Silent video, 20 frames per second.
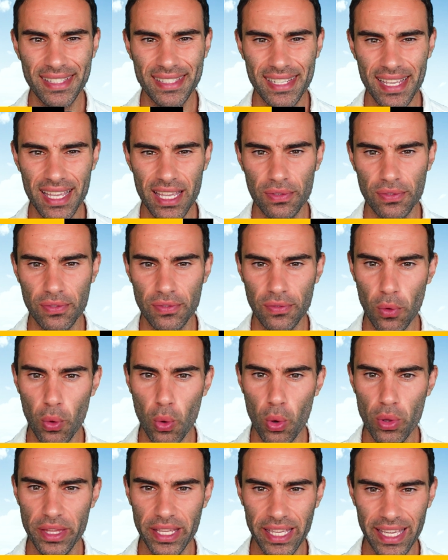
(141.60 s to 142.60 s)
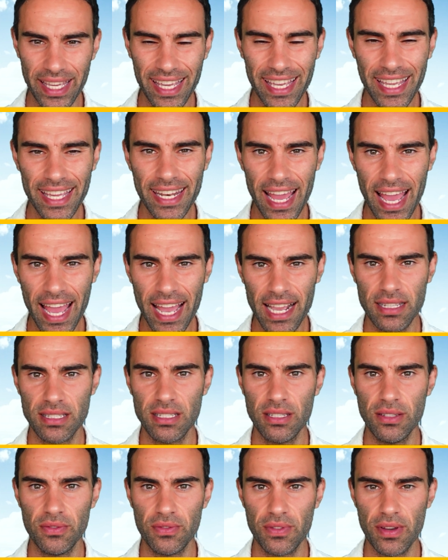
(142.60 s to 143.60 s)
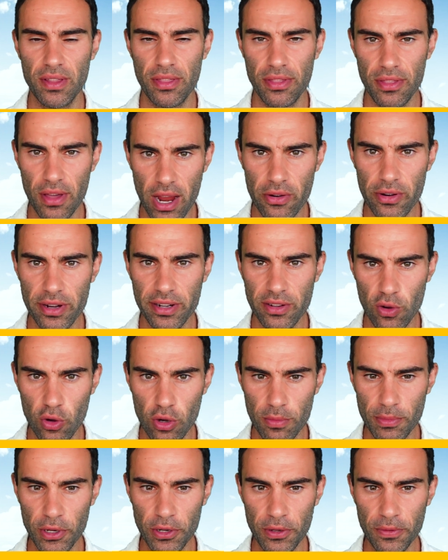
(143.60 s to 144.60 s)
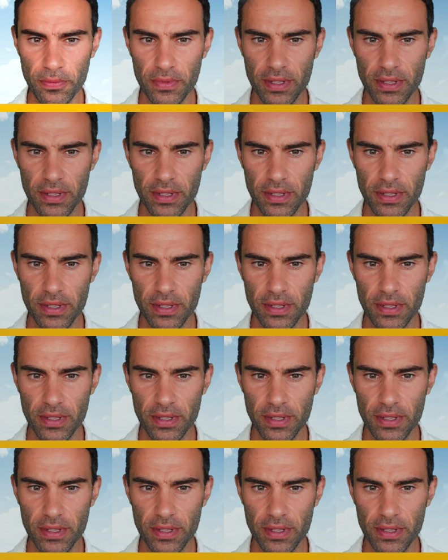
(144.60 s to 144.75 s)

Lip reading: T4, the inactive thyroid hormone.